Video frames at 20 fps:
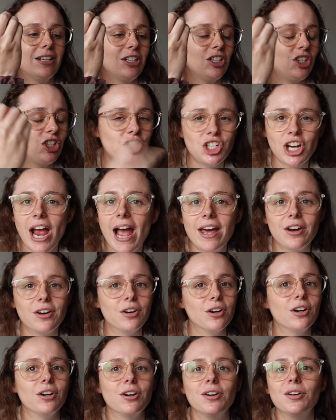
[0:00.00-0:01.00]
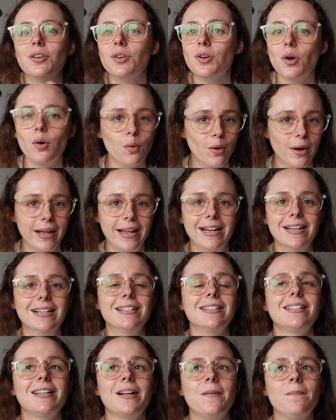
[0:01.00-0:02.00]
shatter
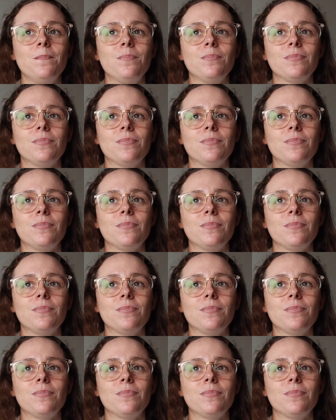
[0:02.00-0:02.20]
noise.